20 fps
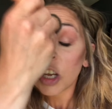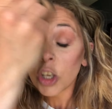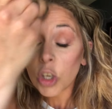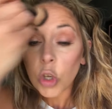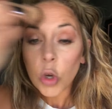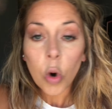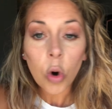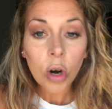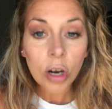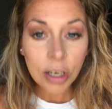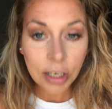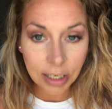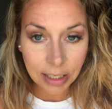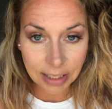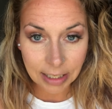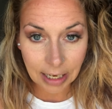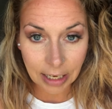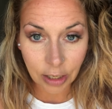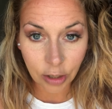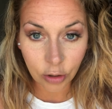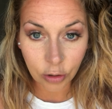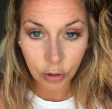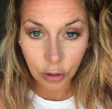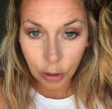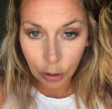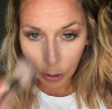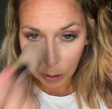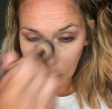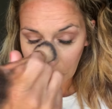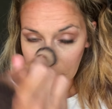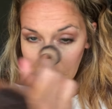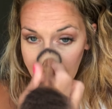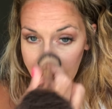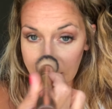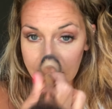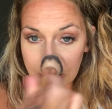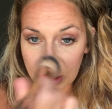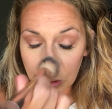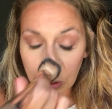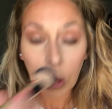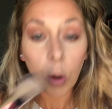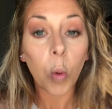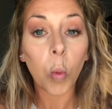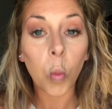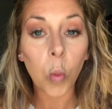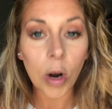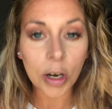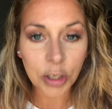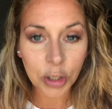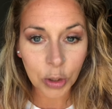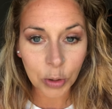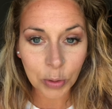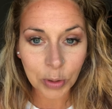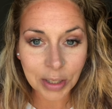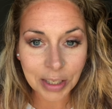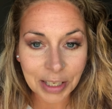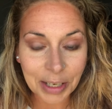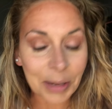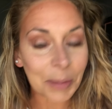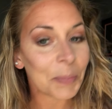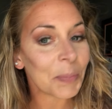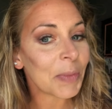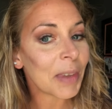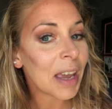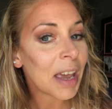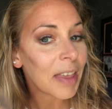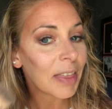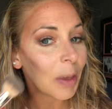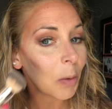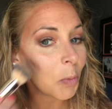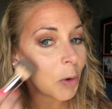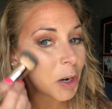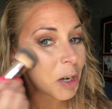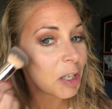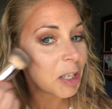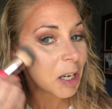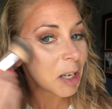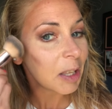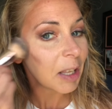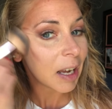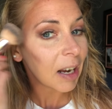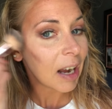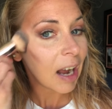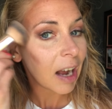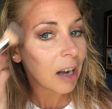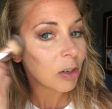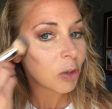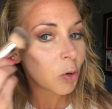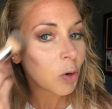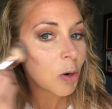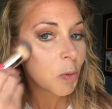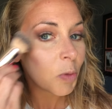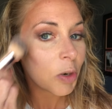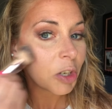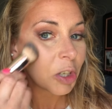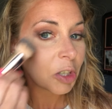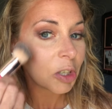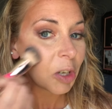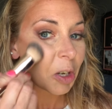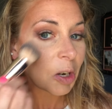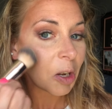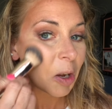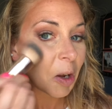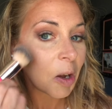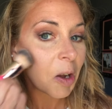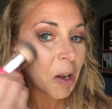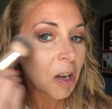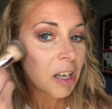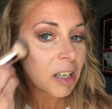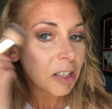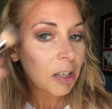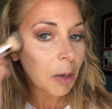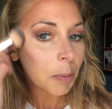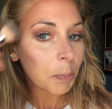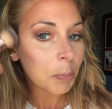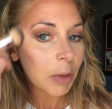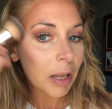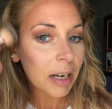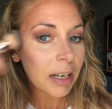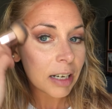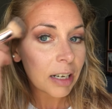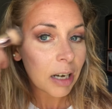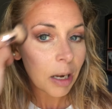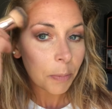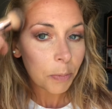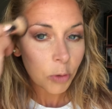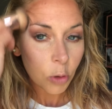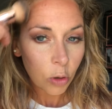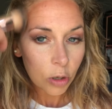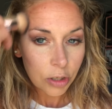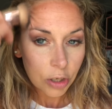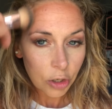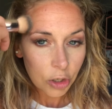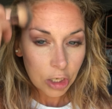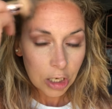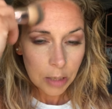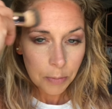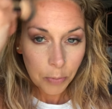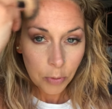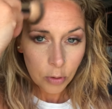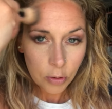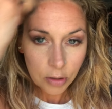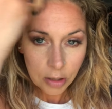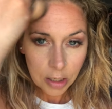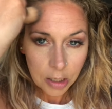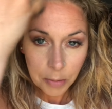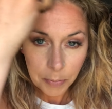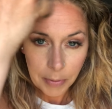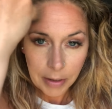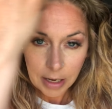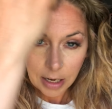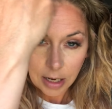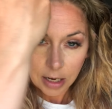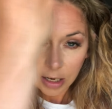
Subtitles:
your desired look is what you see. Then we're gonna take that contour and we're just gonna start blending up towards our cheekbone a little bit,